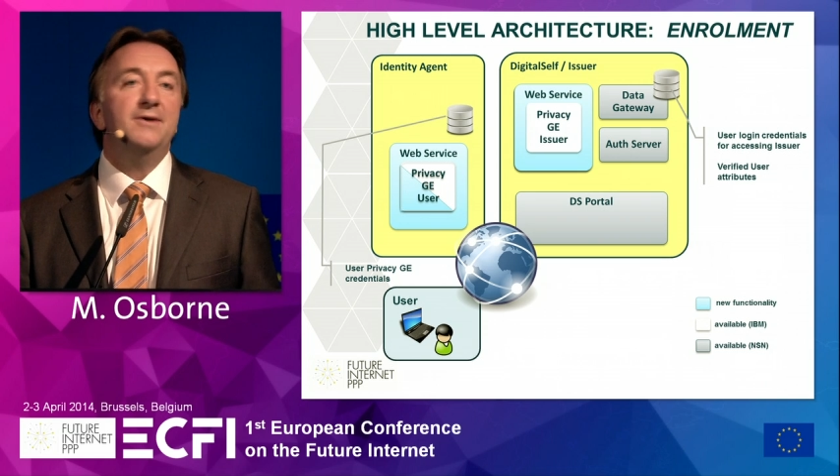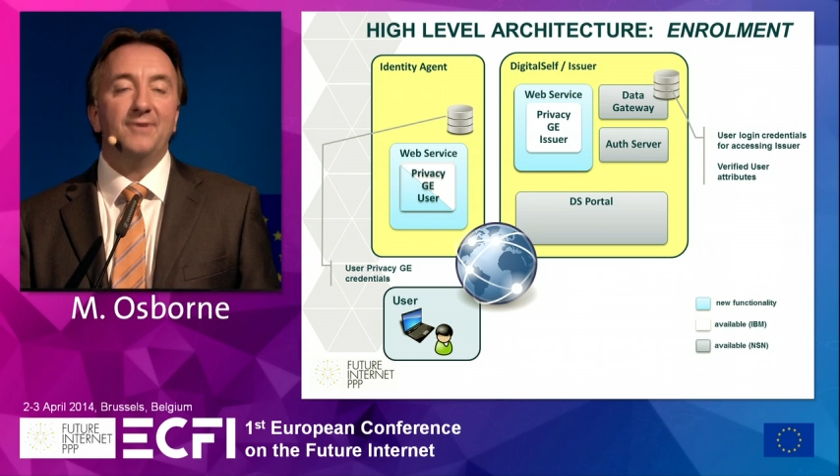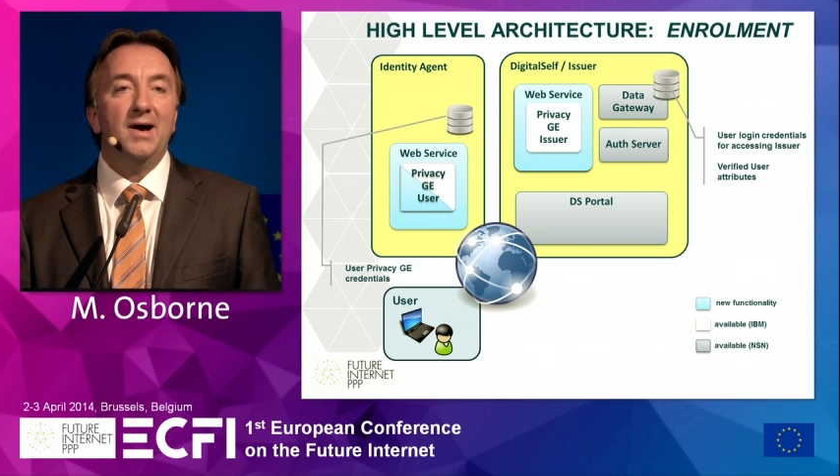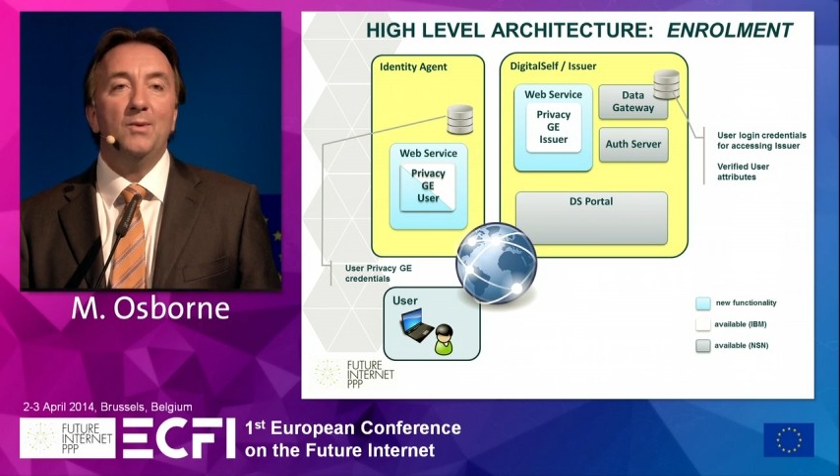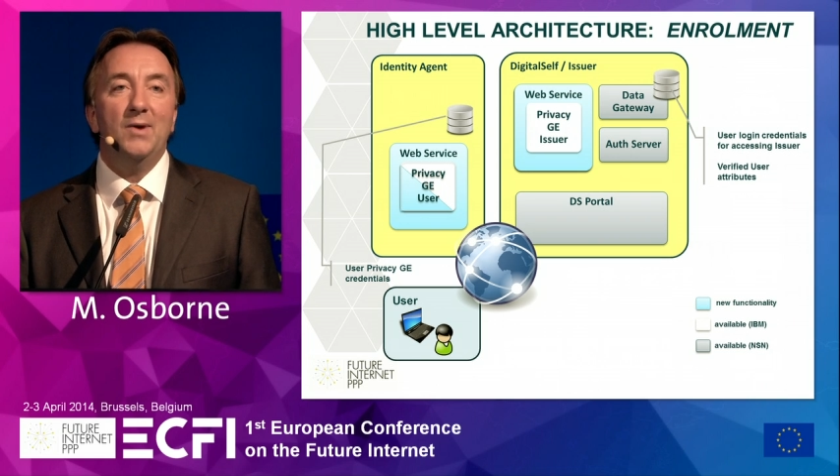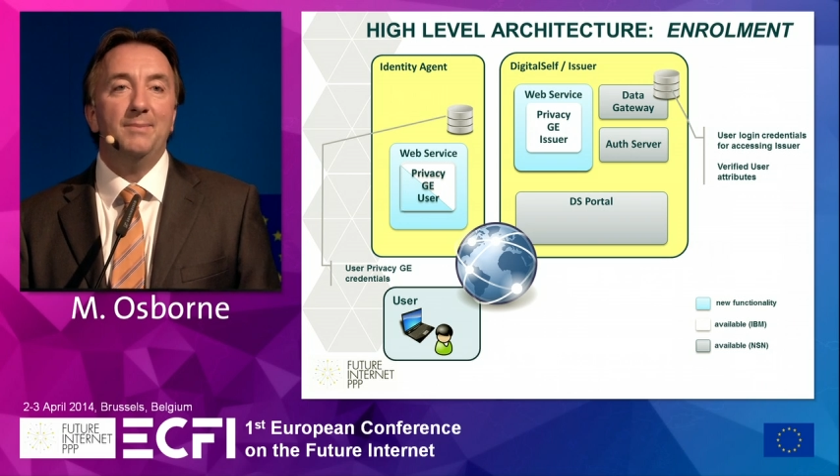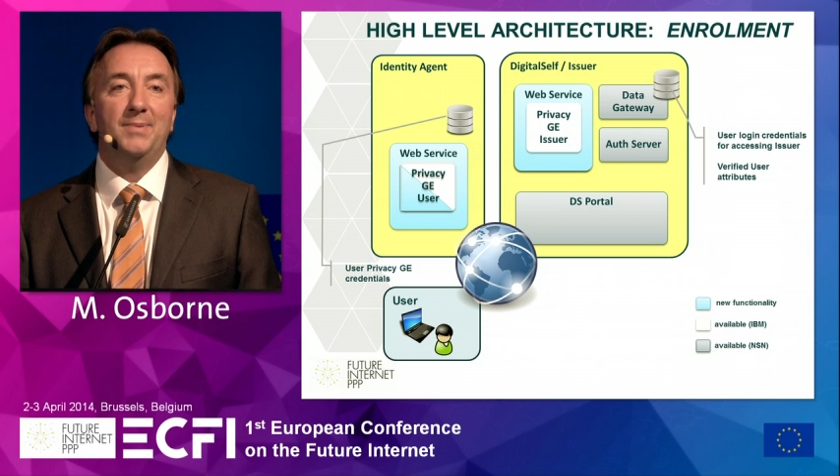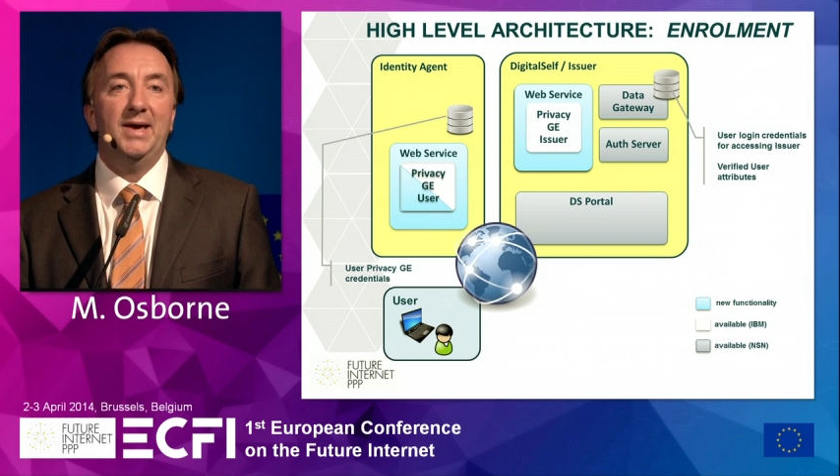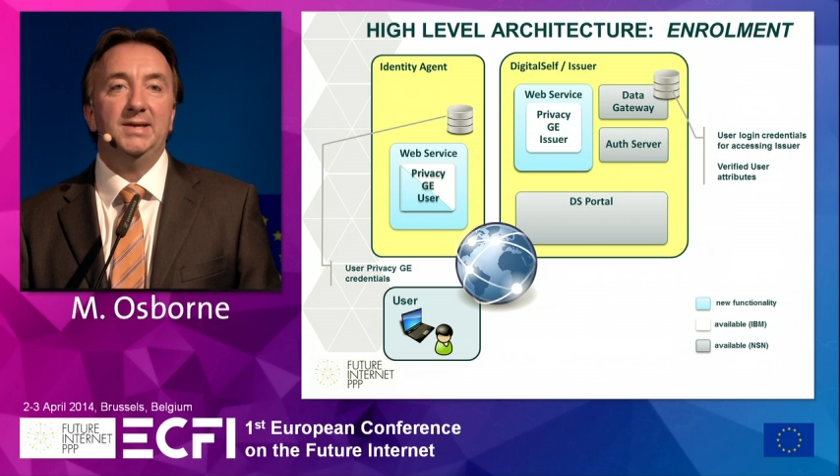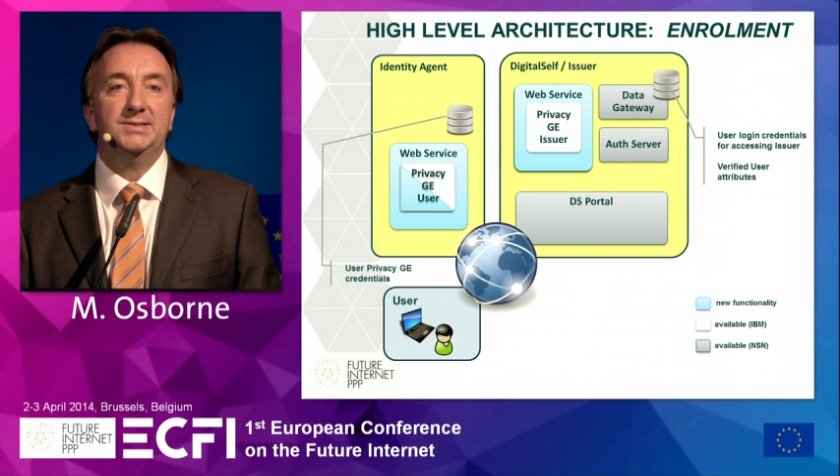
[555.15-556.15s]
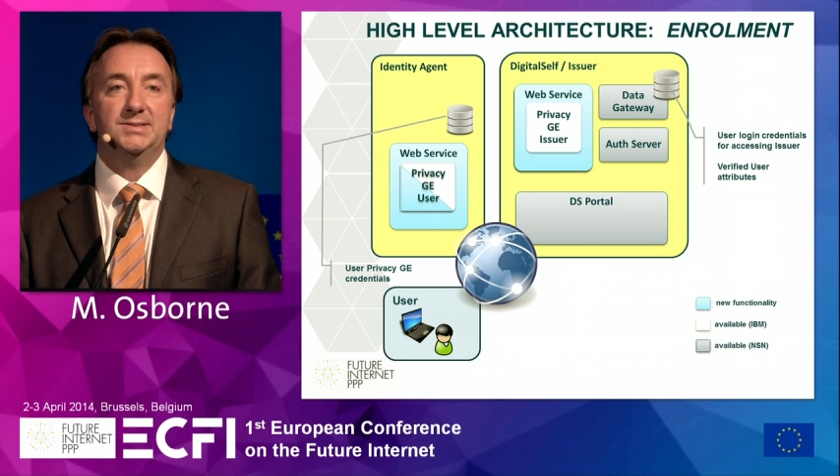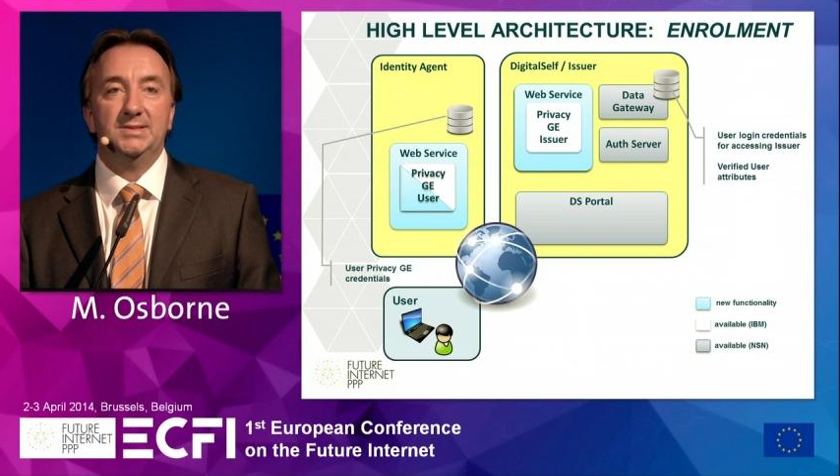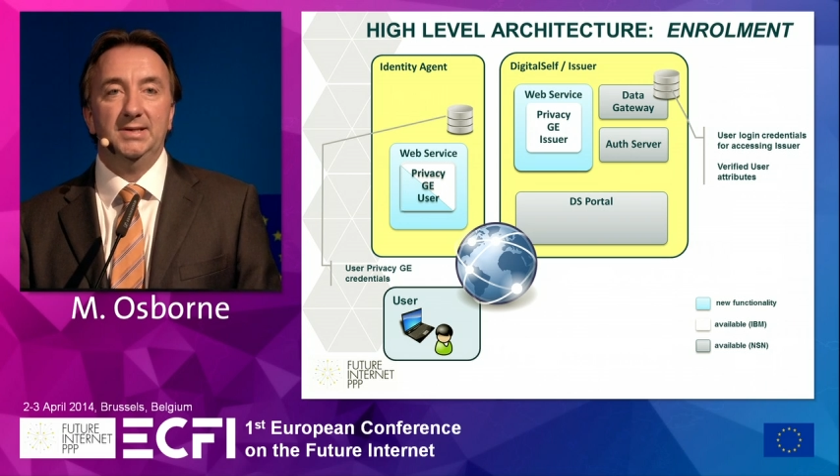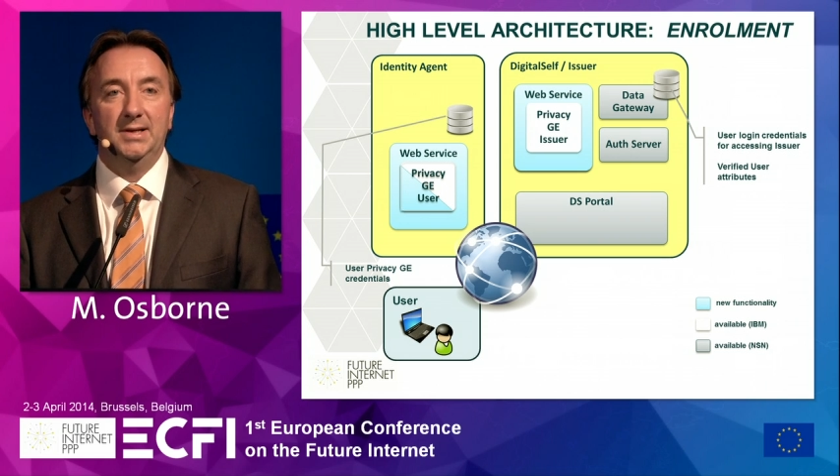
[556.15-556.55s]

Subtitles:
FI-ware-based